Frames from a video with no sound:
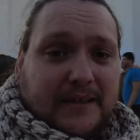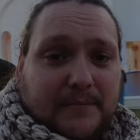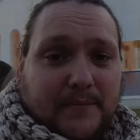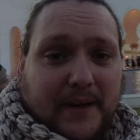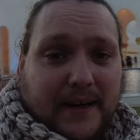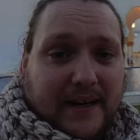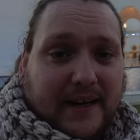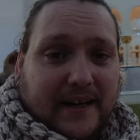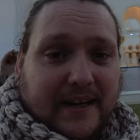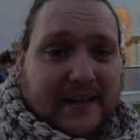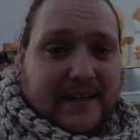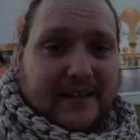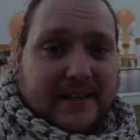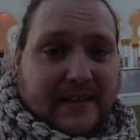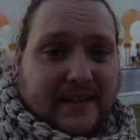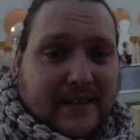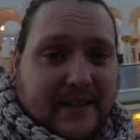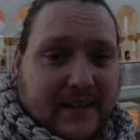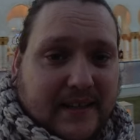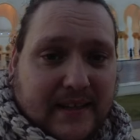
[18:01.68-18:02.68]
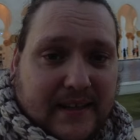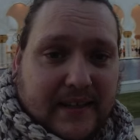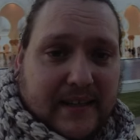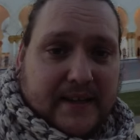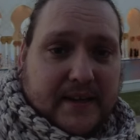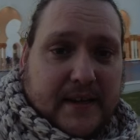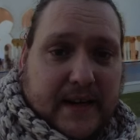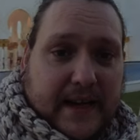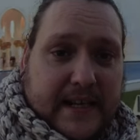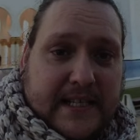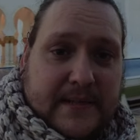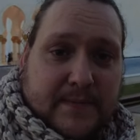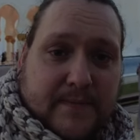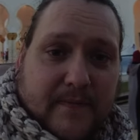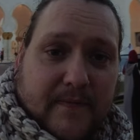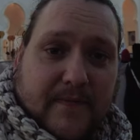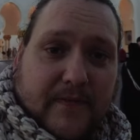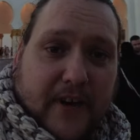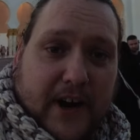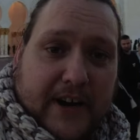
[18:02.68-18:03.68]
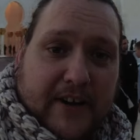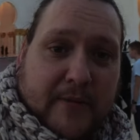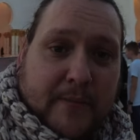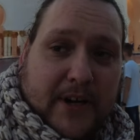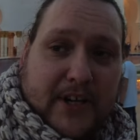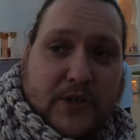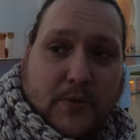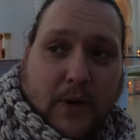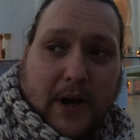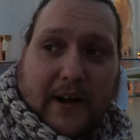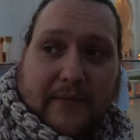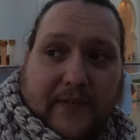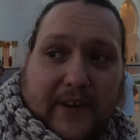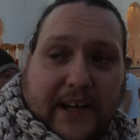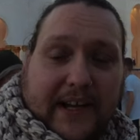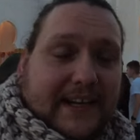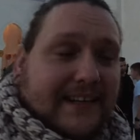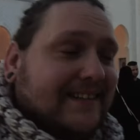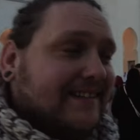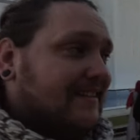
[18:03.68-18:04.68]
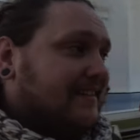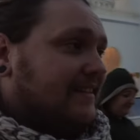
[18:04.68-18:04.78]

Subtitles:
but it's very much worth it.